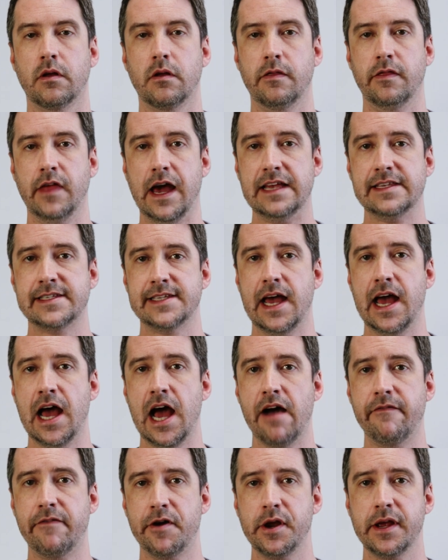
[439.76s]
Thus, a
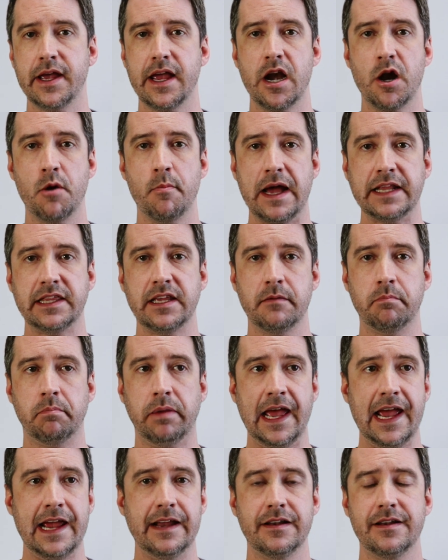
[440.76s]
hovering aerobatic
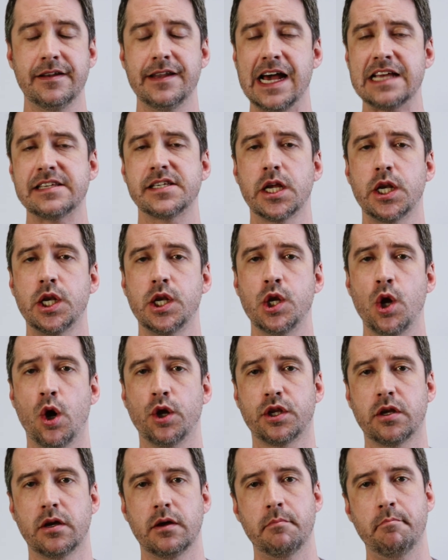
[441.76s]
plane does
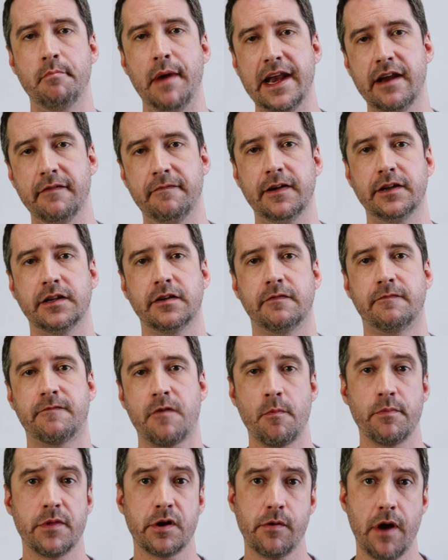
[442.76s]
not benefit
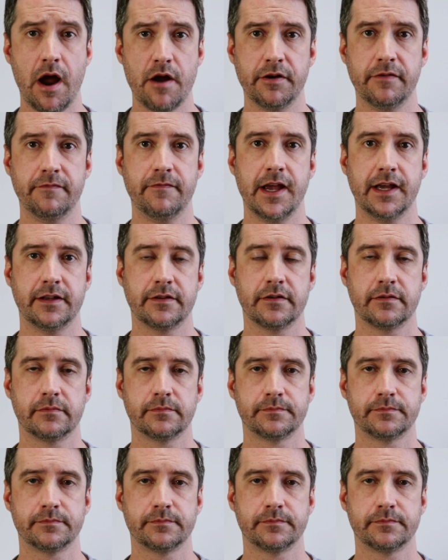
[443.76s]
from the ground effect.